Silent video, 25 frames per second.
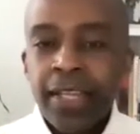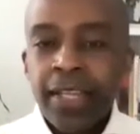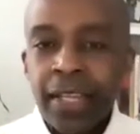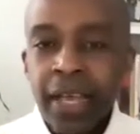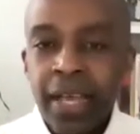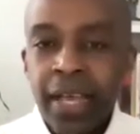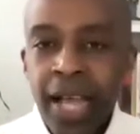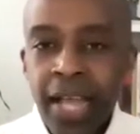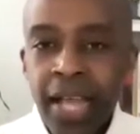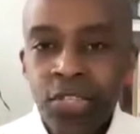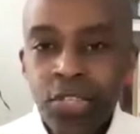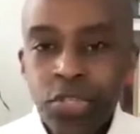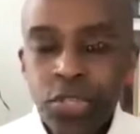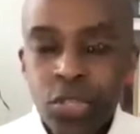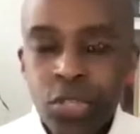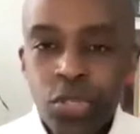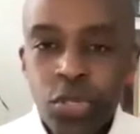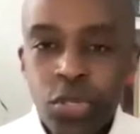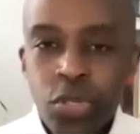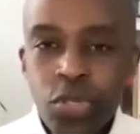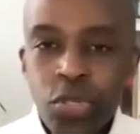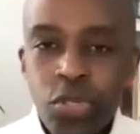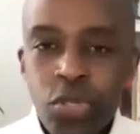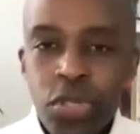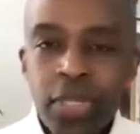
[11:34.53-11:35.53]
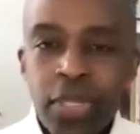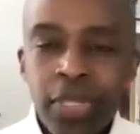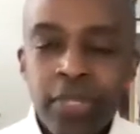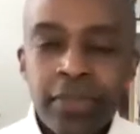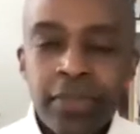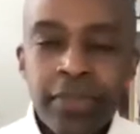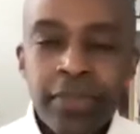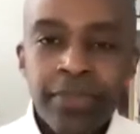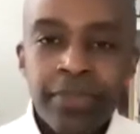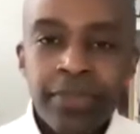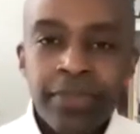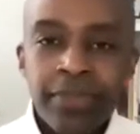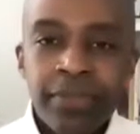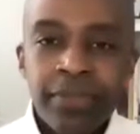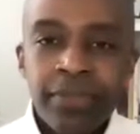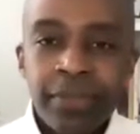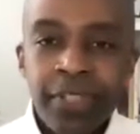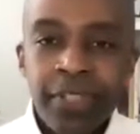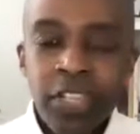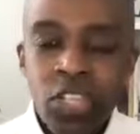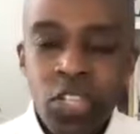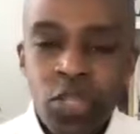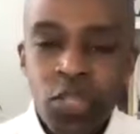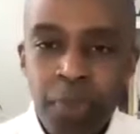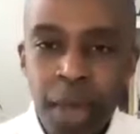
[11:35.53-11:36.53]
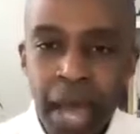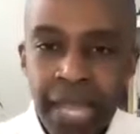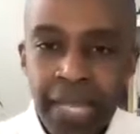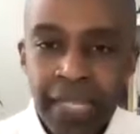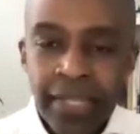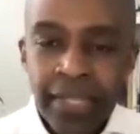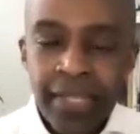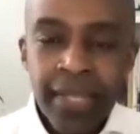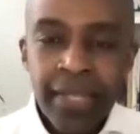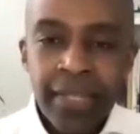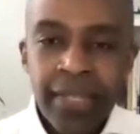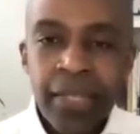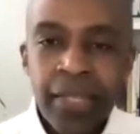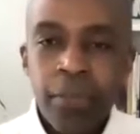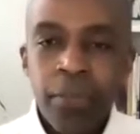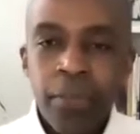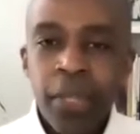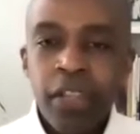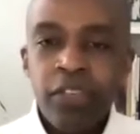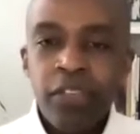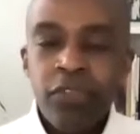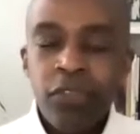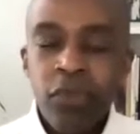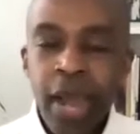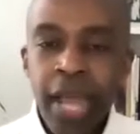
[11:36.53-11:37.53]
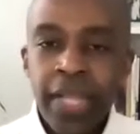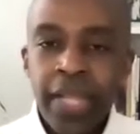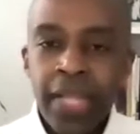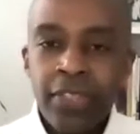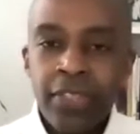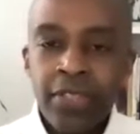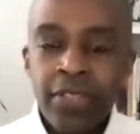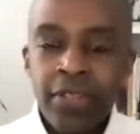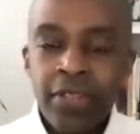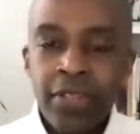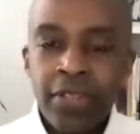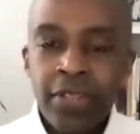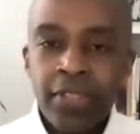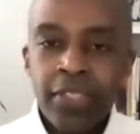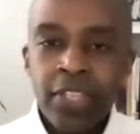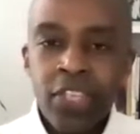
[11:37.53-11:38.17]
the Constitution, despite the Bill of Rights,